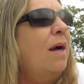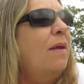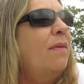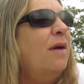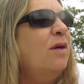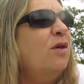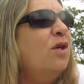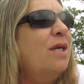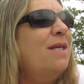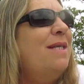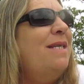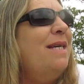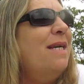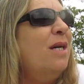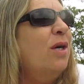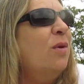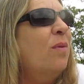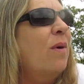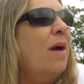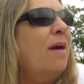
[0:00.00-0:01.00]
there's a
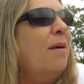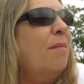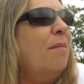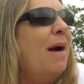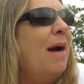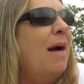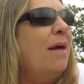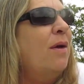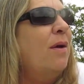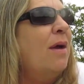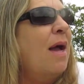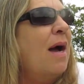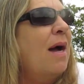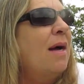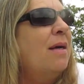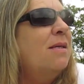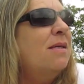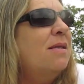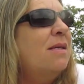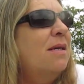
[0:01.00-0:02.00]
deer running by, you
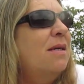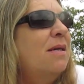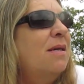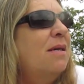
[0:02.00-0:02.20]
guys.